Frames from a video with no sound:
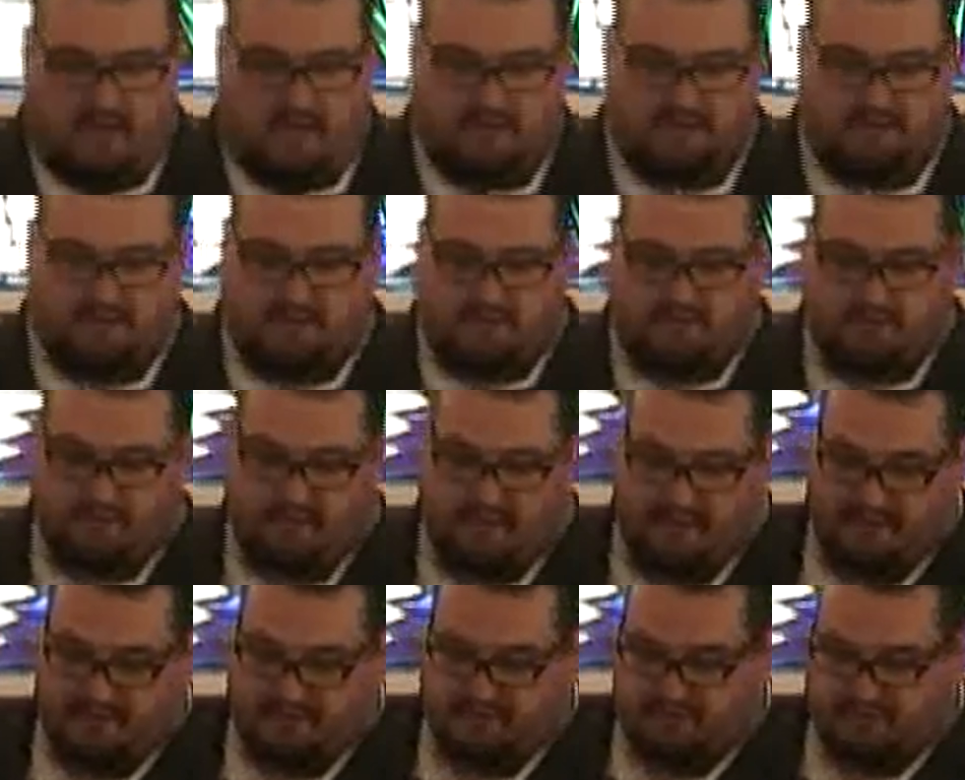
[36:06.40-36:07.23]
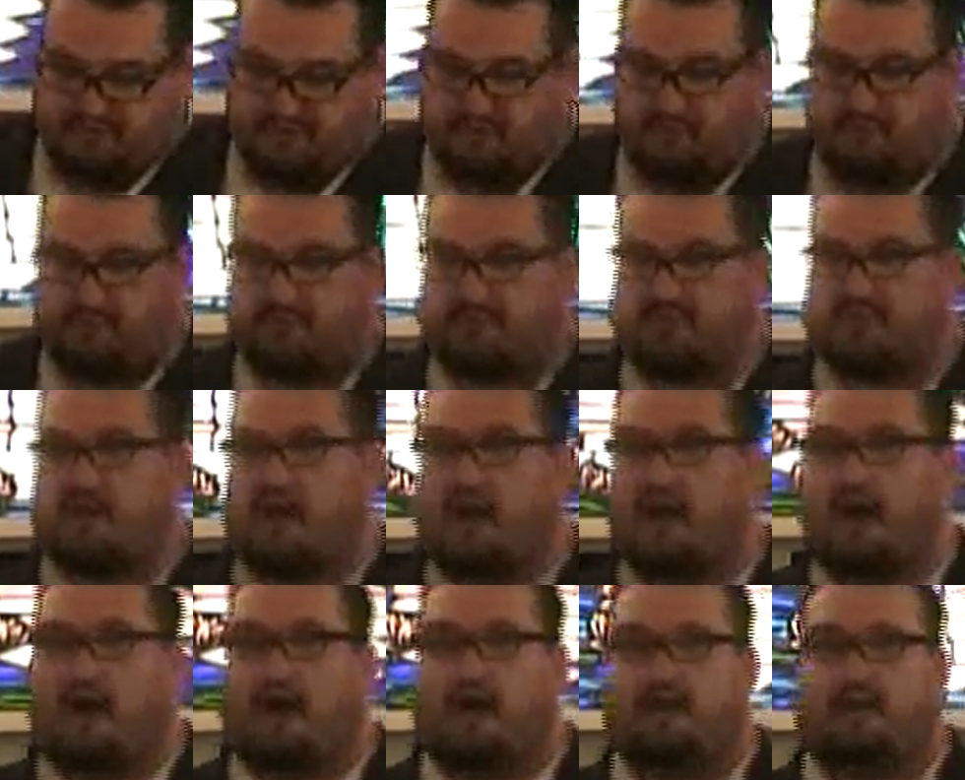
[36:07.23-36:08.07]
Israel's relationship with
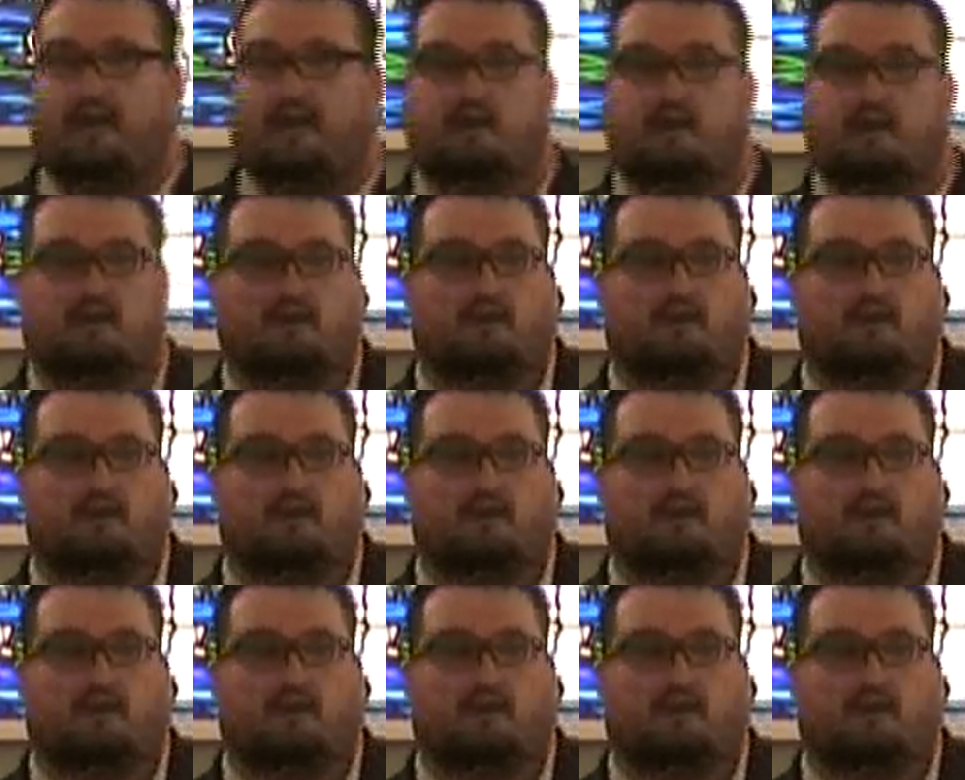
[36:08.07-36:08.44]
God